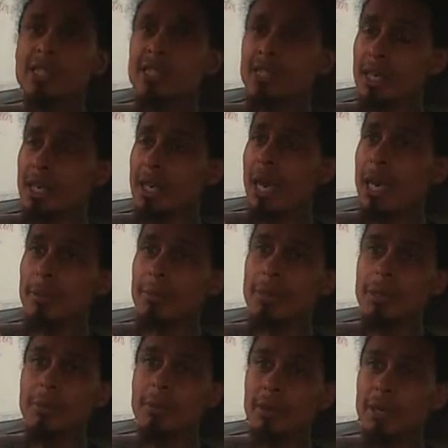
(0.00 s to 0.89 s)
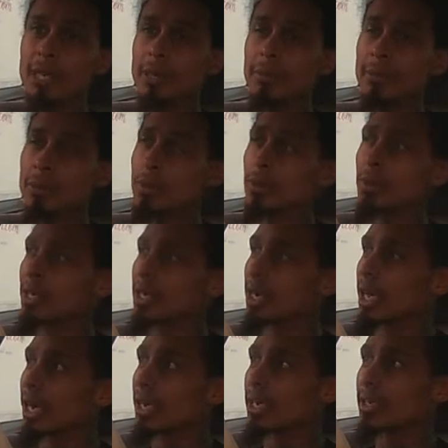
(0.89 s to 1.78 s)
to a lot of people and keep doing
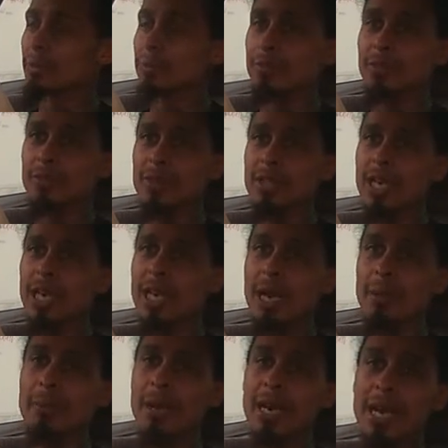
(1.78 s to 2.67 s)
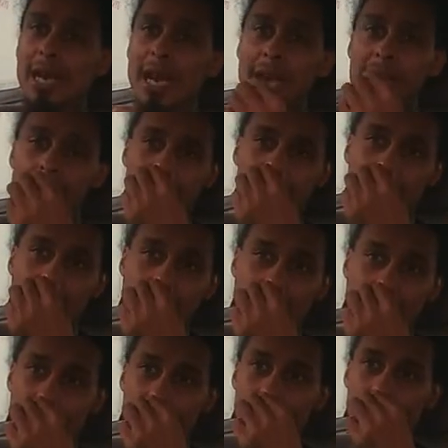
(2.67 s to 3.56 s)
it. Like, and I'm not a hater.
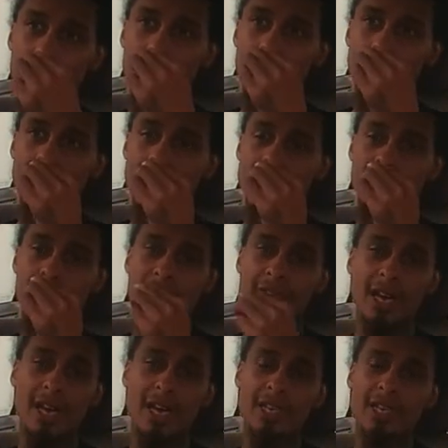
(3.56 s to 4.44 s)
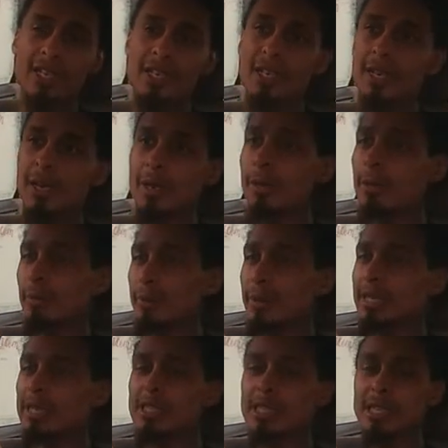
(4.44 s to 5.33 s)
Like, I don't care if like
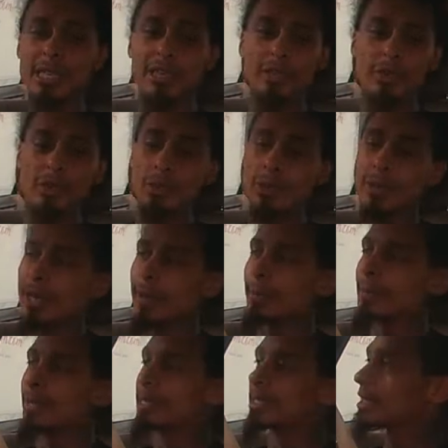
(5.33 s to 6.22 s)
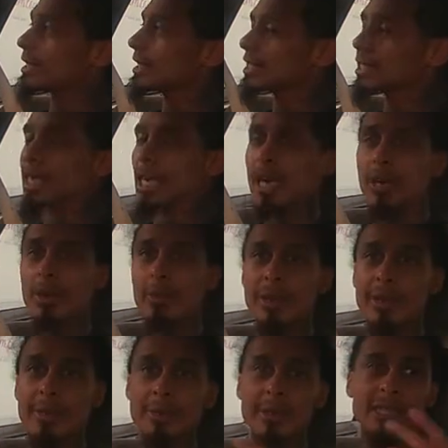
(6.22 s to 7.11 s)
me seeing you win, me seeing Sean
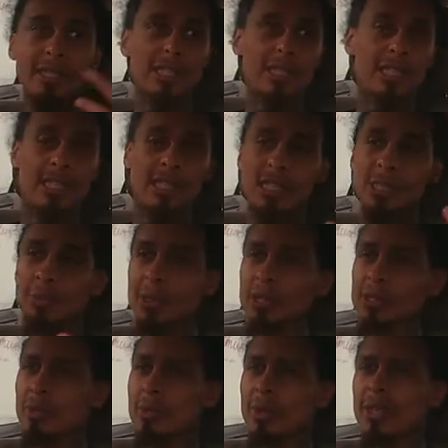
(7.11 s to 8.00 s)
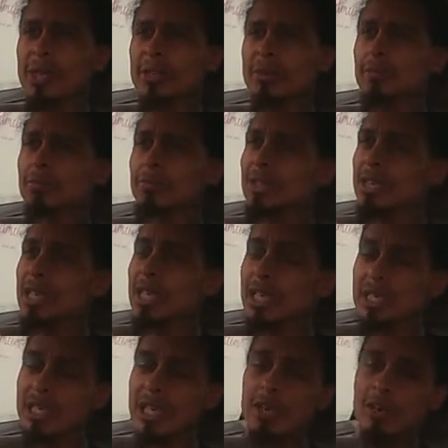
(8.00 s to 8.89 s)
win, me seeing this person
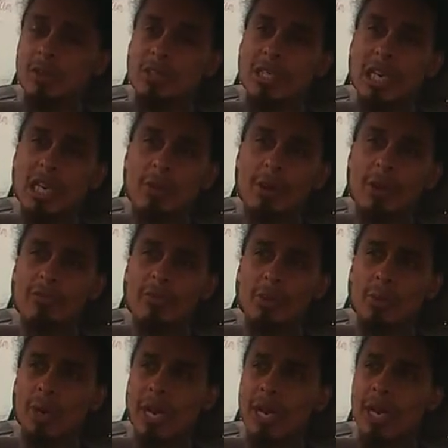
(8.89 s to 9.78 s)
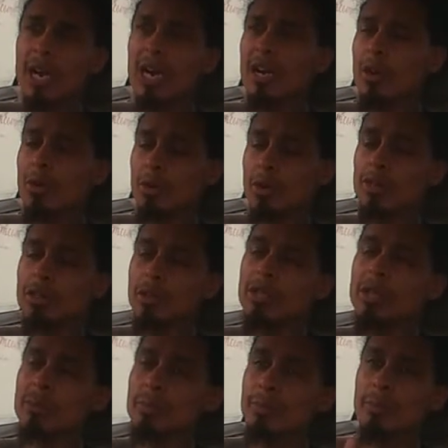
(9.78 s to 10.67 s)
win is not going to take away from what I got going on.
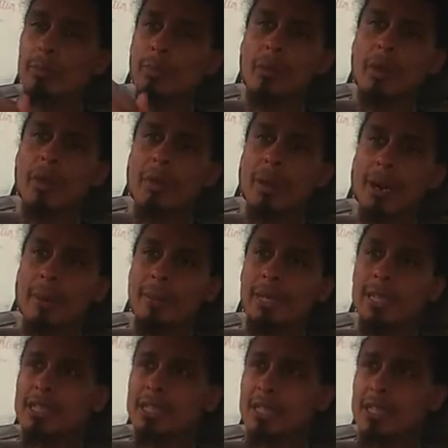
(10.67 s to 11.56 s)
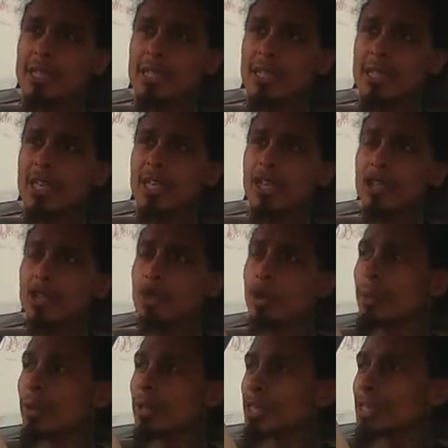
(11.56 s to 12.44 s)
So it's more about being just
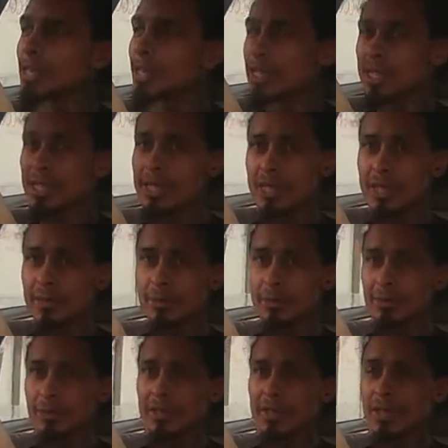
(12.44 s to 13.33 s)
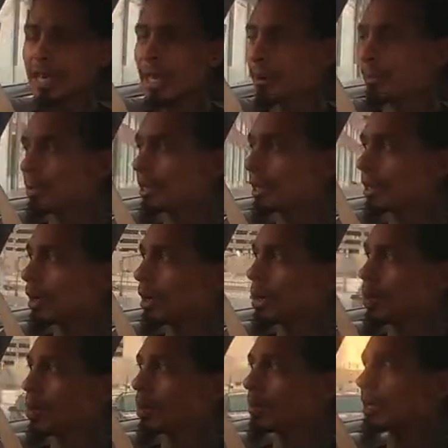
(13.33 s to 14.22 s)
super consistent and
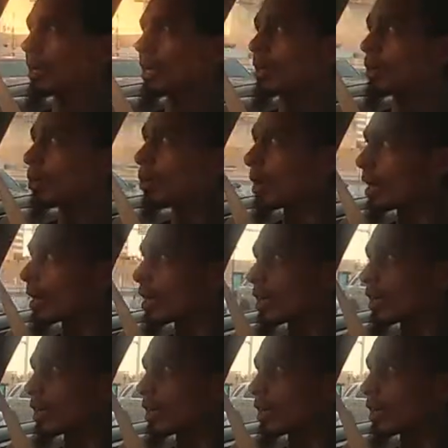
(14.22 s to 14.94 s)
being aware